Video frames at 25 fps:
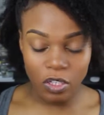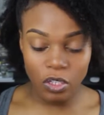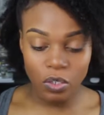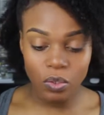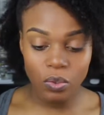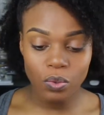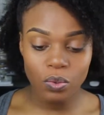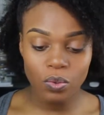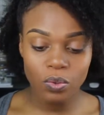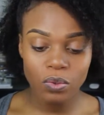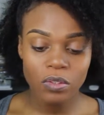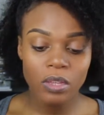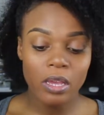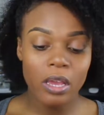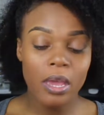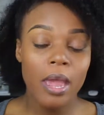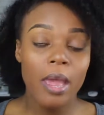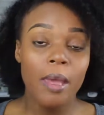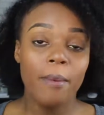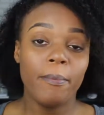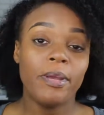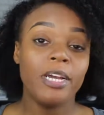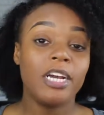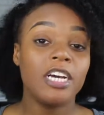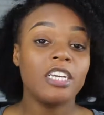use.
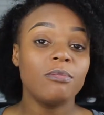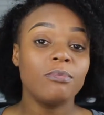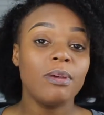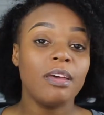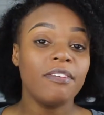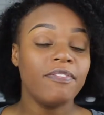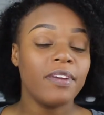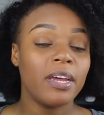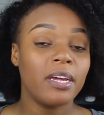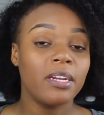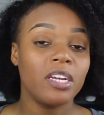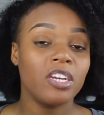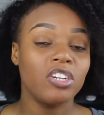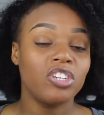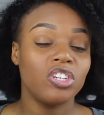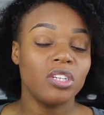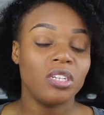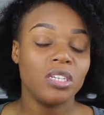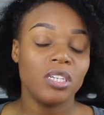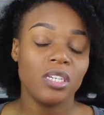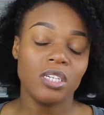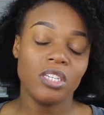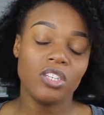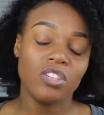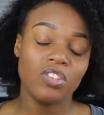Because my
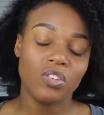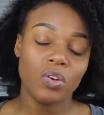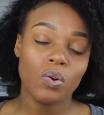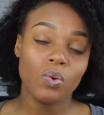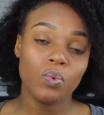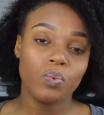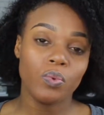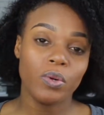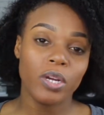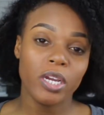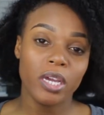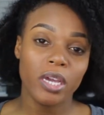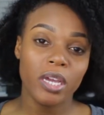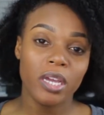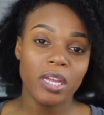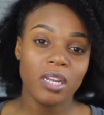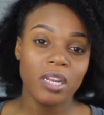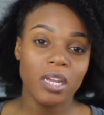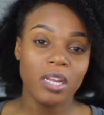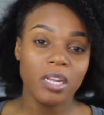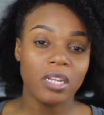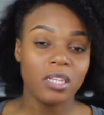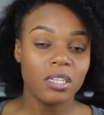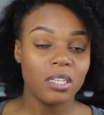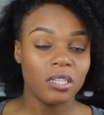foundation is so red
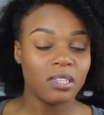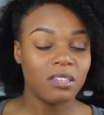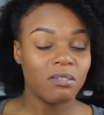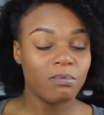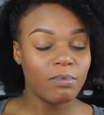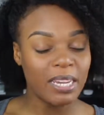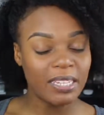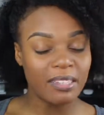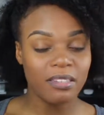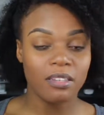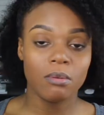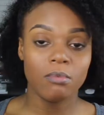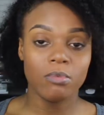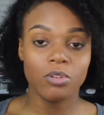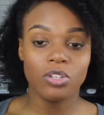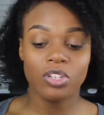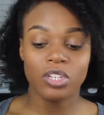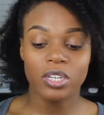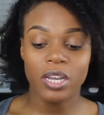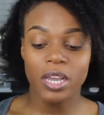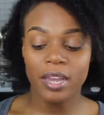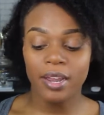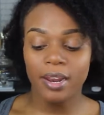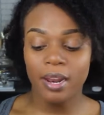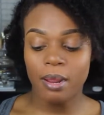and it's my summer
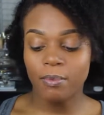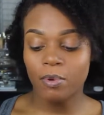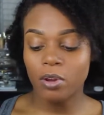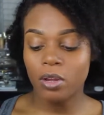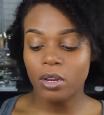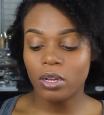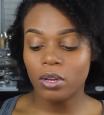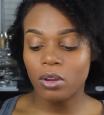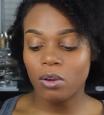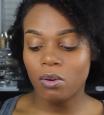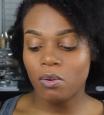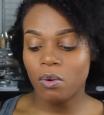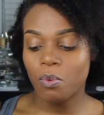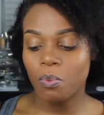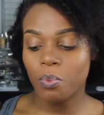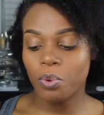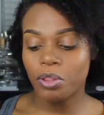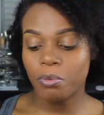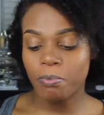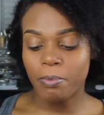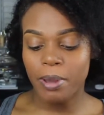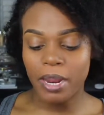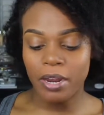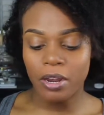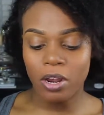shade, I'm going to go in
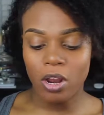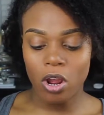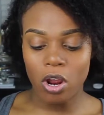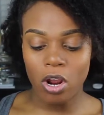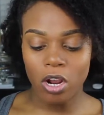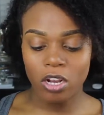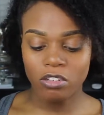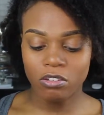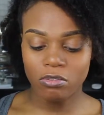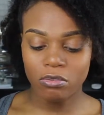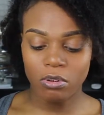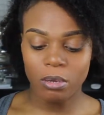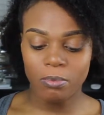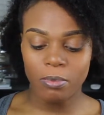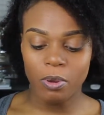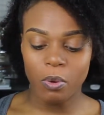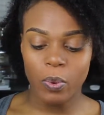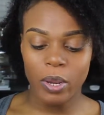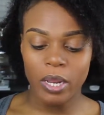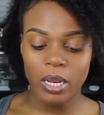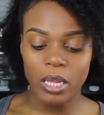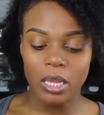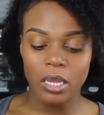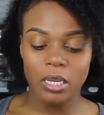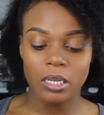with my NARS Creamy
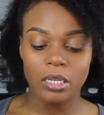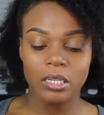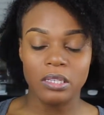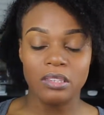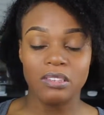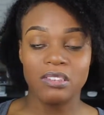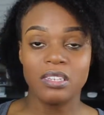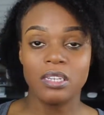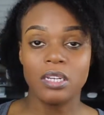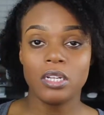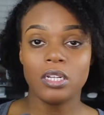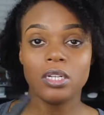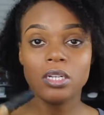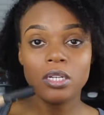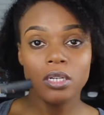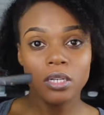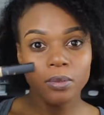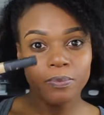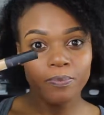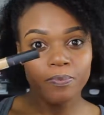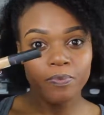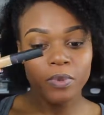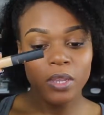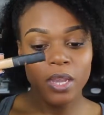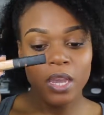Radiant Concealer
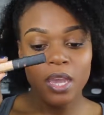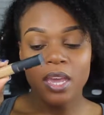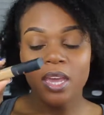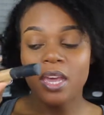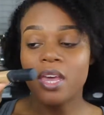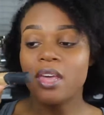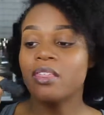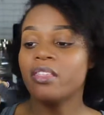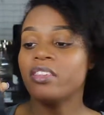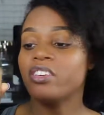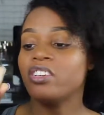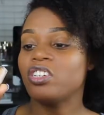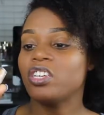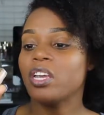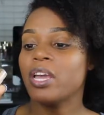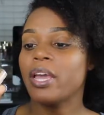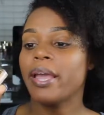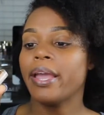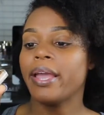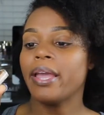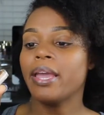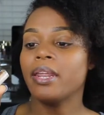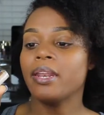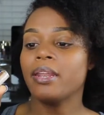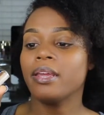in the
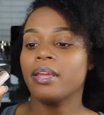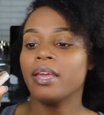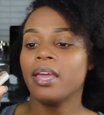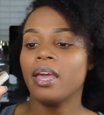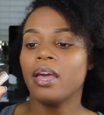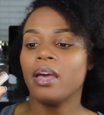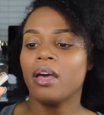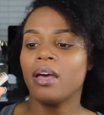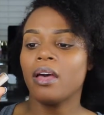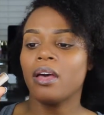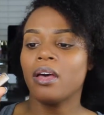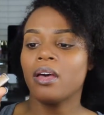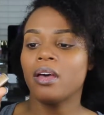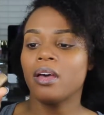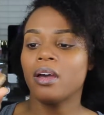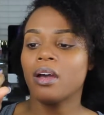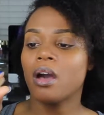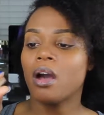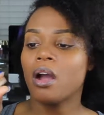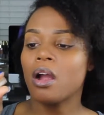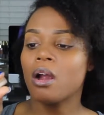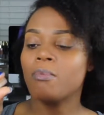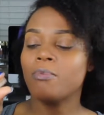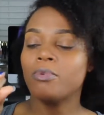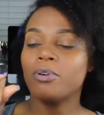shade
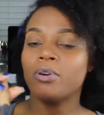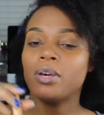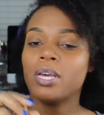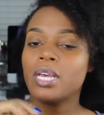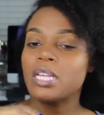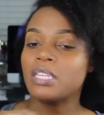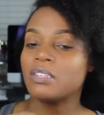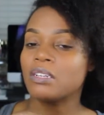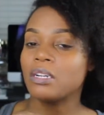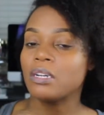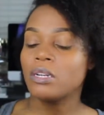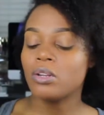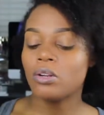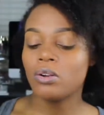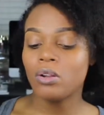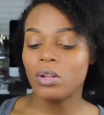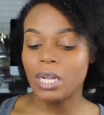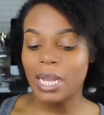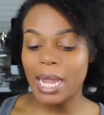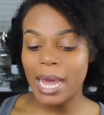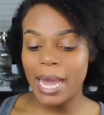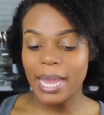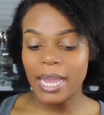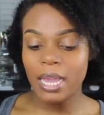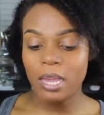Caramel. It's a little
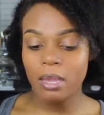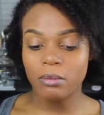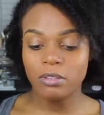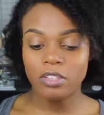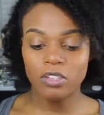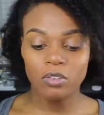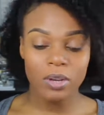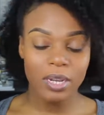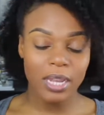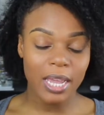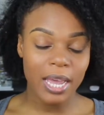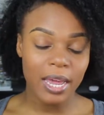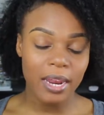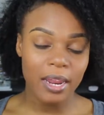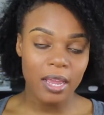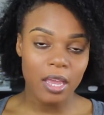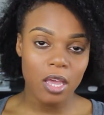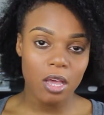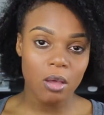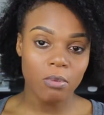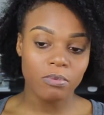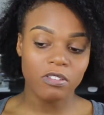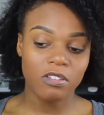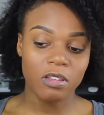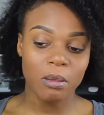light, so it kind of
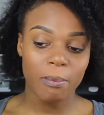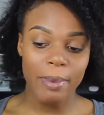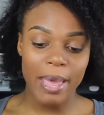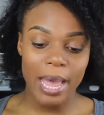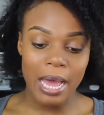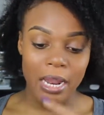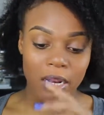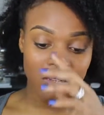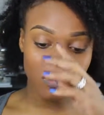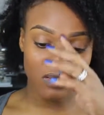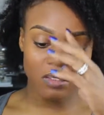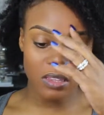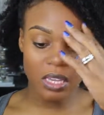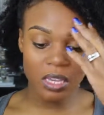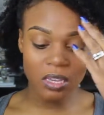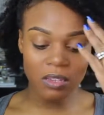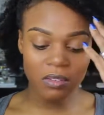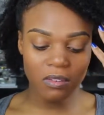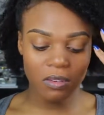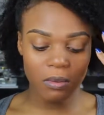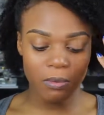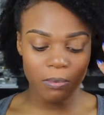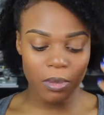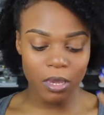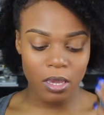helps to balance
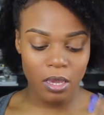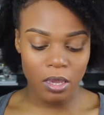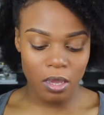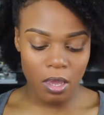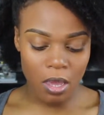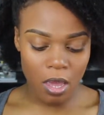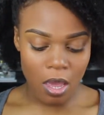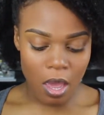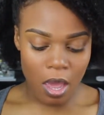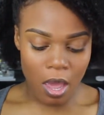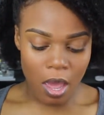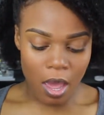things to me.